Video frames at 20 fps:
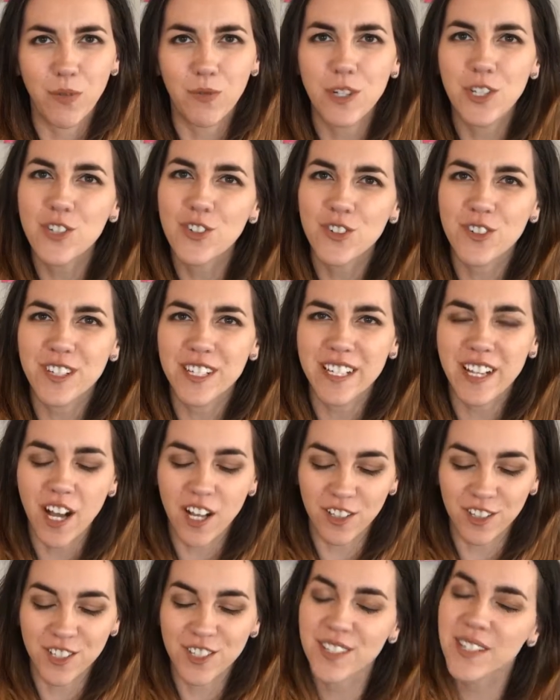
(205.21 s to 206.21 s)
wintry
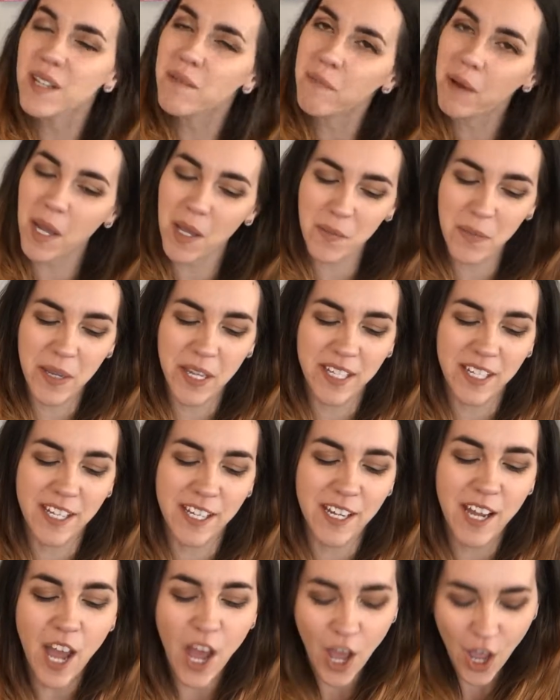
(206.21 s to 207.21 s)
colors in my
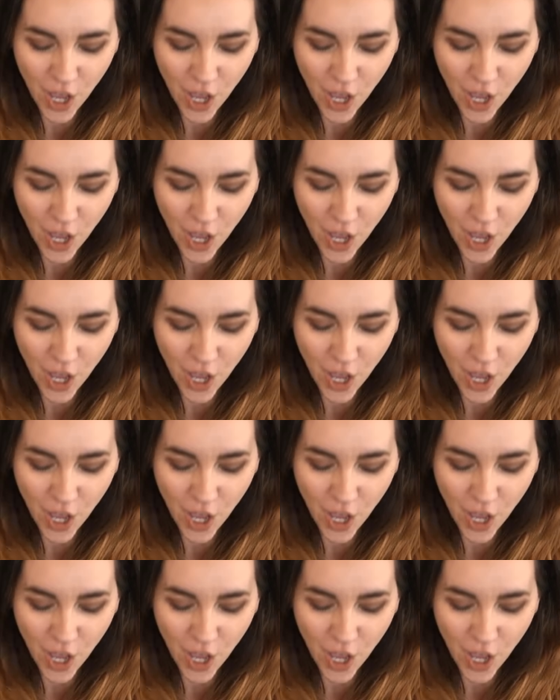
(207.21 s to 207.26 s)
opinion.